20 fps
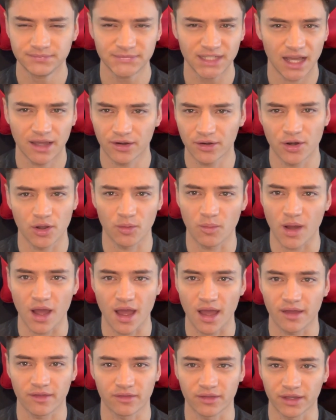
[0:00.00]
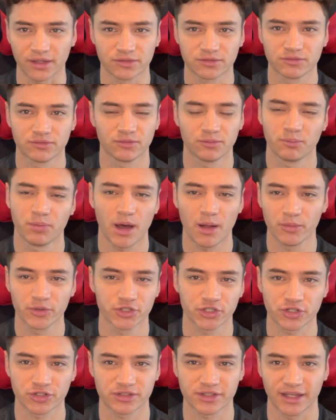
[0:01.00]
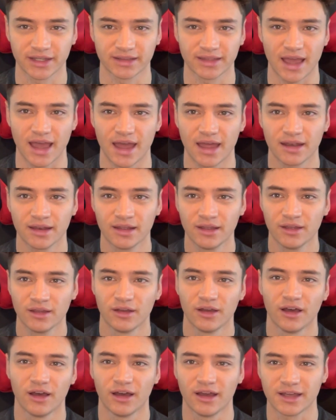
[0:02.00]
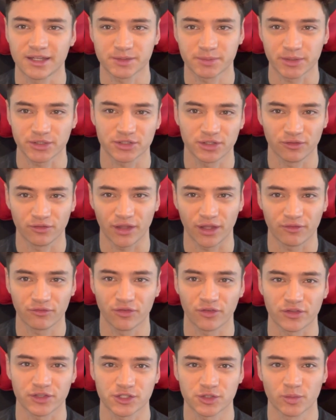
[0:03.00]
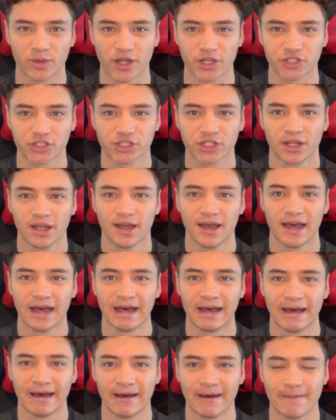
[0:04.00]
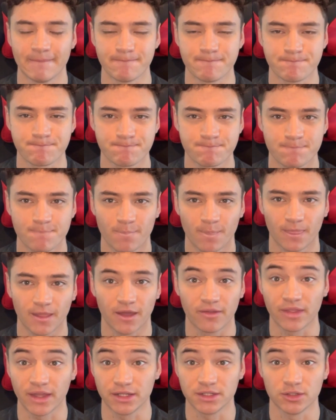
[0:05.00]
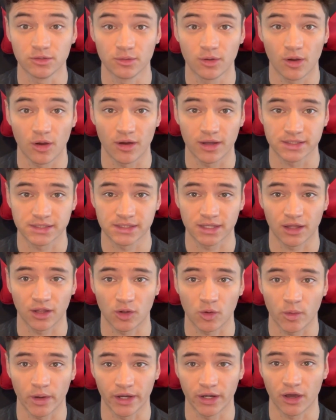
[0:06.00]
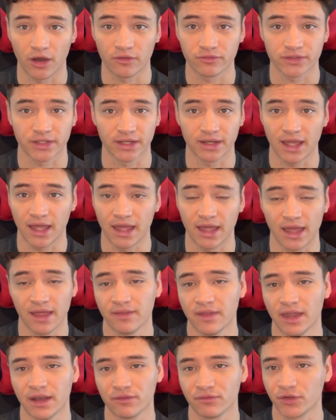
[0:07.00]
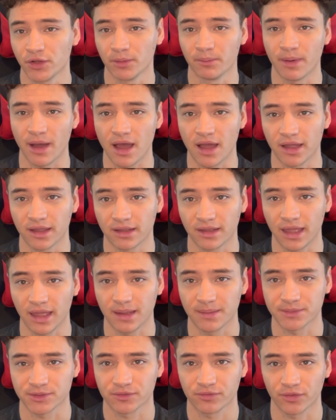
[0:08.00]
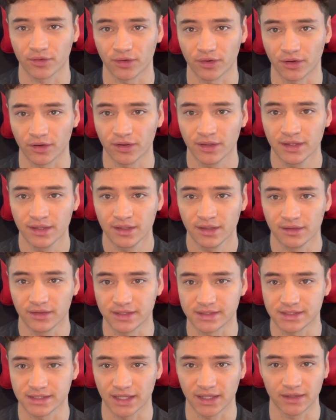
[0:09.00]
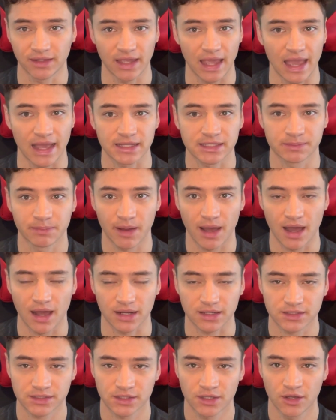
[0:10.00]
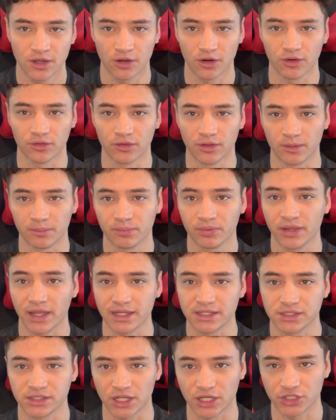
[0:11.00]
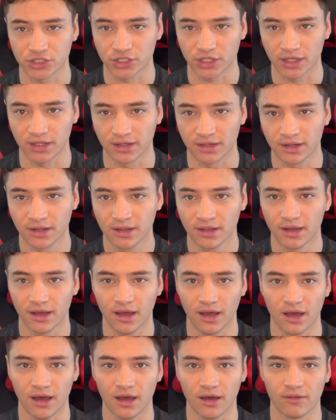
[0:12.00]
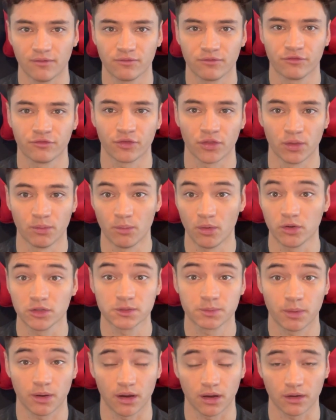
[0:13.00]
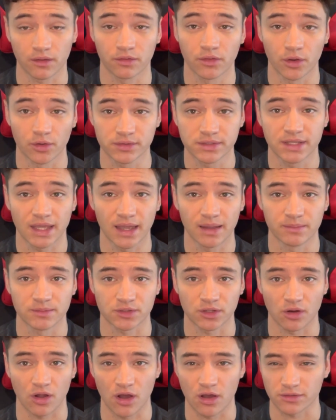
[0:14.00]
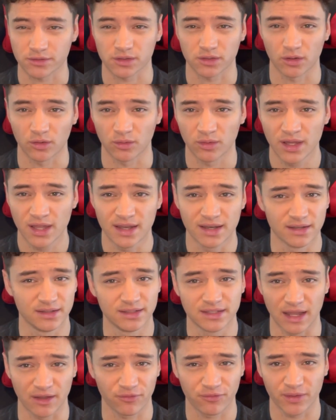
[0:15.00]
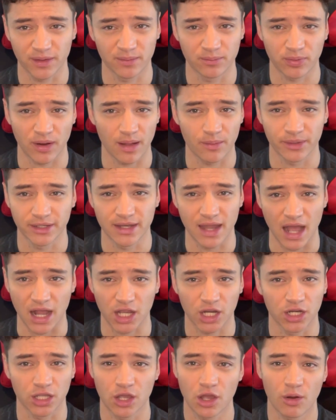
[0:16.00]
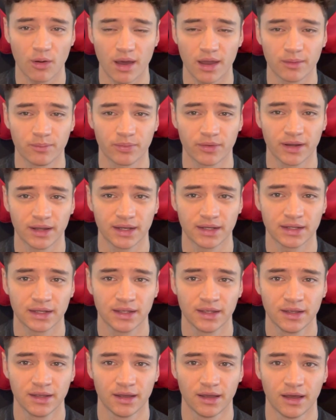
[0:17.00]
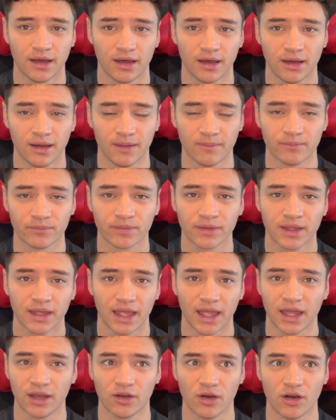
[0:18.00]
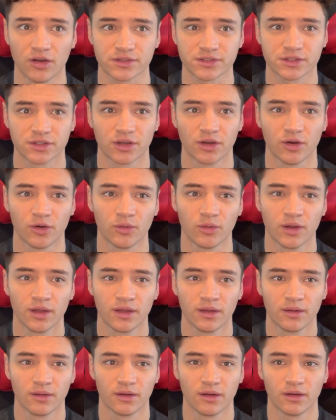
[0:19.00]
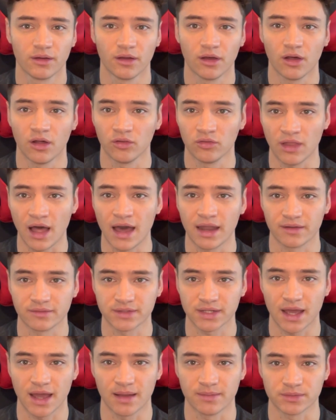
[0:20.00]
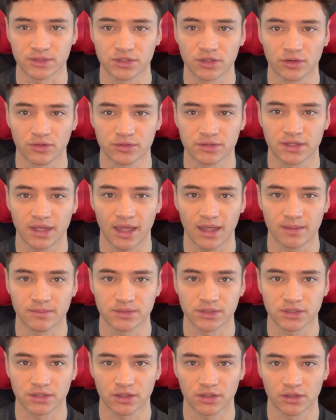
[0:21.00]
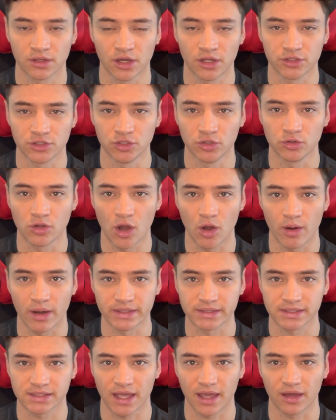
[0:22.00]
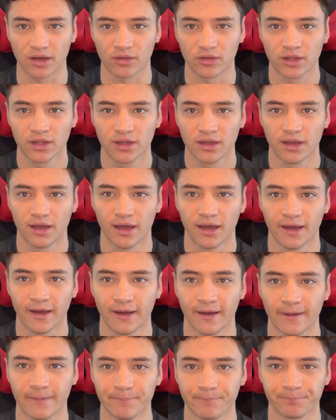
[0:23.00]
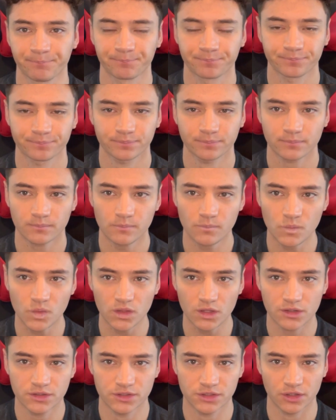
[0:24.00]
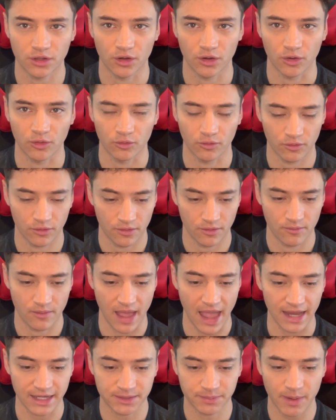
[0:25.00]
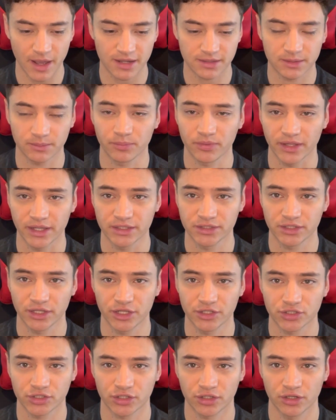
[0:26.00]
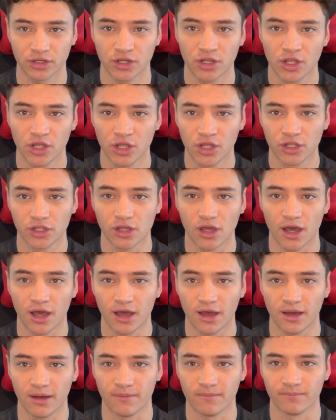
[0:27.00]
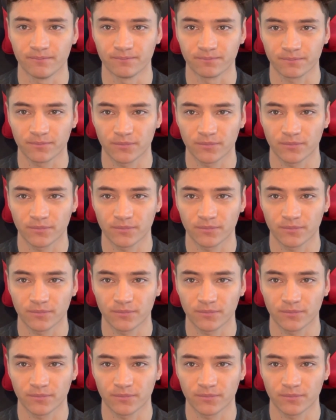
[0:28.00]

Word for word: I don't know why, like publishers like that, uh, especially like for the Switch, um, they do go on sale quite often. And, and, then if you're buying games for, let's say the Xbox or the PlayStation, uh, for the most part, those games are also definitely probably not gonna go out of print. Um, and also a lot of times those games uh, do go on sale. Um, so Xbox and PlayStation um,